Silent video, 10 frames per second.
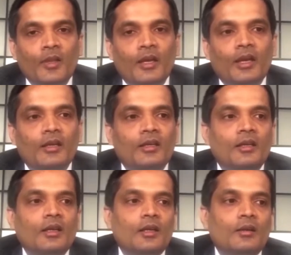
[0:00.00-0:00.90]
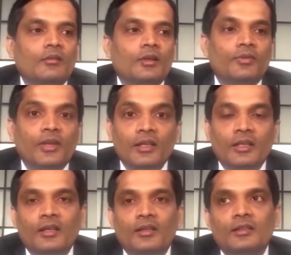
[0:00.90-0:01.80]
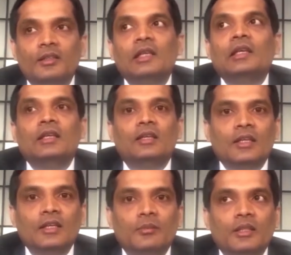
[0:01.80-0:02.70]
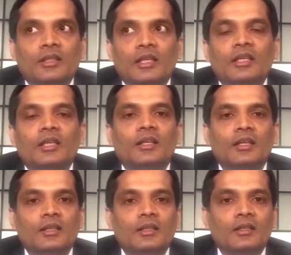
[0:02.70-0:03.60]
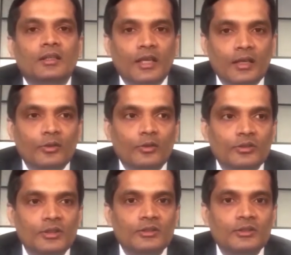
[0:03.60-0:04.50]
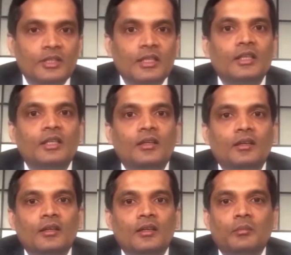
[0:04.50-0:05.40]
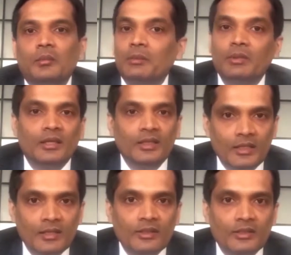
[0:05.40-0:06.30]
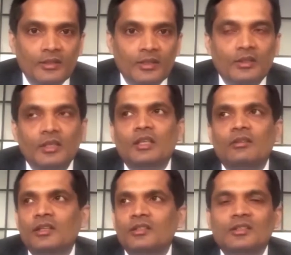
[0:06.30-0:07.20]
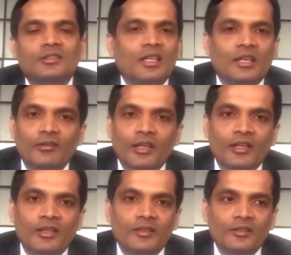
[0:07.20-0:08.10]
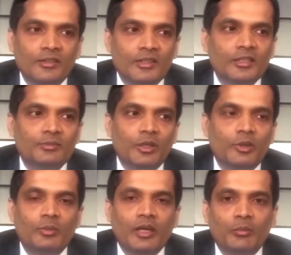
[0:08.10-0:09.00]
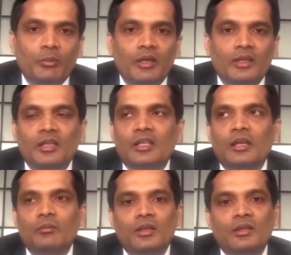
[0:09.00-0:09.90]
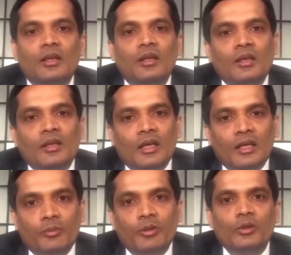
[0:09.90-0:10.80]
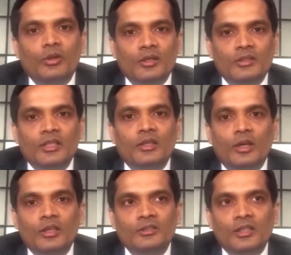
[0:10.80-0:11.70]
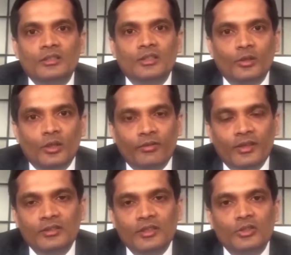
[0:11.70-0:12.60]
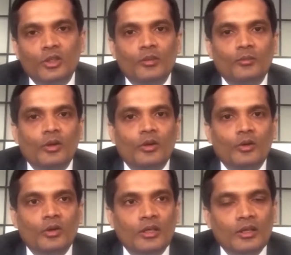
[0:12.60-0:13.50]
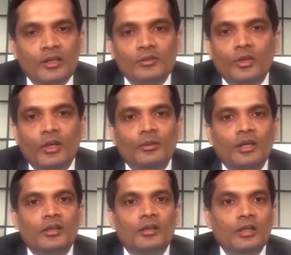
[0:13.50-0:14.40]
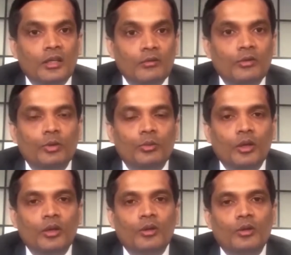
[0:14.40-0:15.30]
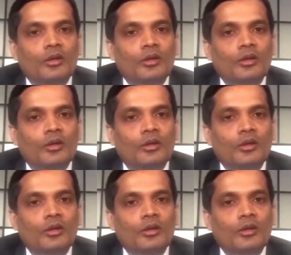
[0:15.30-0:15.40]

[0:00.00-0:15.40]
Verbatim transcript: it is also the gold standard like if i have to do a surgery i can't do it without a mri showing me which surgery to do which direction to go whether it's anterior posterior whether it's only a decompression whether it's a discectomy whether it is a fusion or whether it is